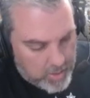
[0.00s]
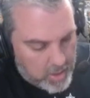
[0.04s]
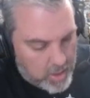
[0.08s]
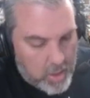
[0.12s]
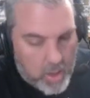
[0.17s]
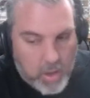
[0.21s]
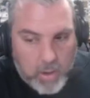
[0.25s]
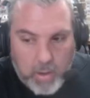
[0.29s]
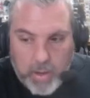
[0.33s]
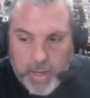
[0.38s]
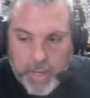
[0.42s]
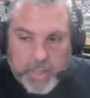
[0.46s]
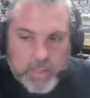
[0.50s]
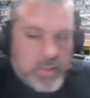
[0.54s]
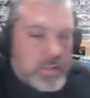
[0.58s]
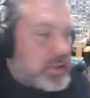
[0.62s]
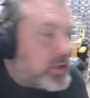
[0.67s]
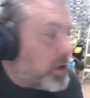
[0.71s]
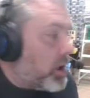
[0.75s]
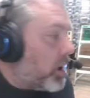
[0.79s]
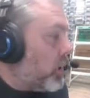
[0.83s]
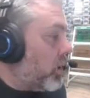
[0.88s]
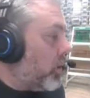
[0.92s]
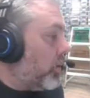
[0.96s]
All right,
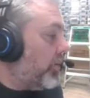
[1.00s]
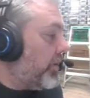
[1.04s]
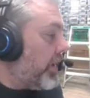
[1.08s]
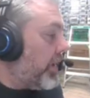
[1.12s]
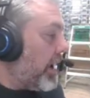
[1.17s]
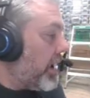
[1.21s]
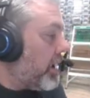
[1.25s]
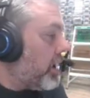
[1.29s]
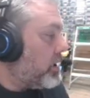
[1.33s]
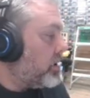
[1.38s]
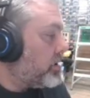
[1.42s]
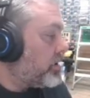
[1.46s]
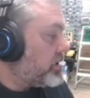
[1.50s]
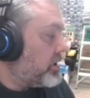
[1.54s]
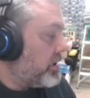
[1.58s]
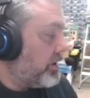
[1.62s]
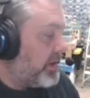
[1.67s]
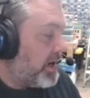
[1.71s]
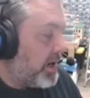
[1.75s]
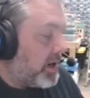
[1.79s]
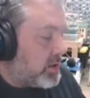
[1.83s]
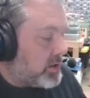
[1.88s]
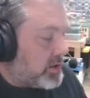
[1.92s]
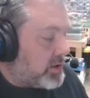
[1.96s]
so there's
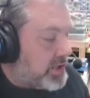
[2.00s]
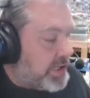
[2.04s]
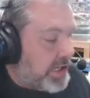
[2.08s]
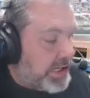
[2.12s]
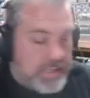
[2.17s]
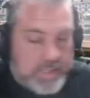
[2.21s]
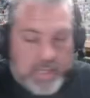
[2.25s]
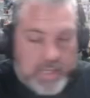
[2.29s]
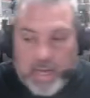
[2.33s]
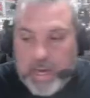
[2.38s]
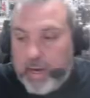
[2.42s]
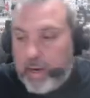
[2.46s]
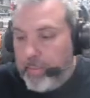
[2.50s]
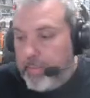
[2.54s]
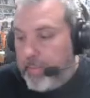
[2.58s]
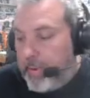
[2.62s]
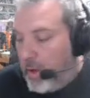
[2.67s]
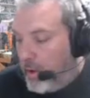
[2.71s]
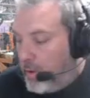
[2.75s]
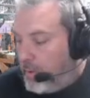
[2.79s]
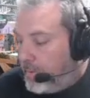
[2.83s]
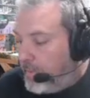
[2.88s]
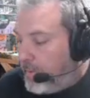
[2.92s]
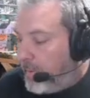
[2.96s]
the entire
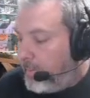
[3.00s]
build, but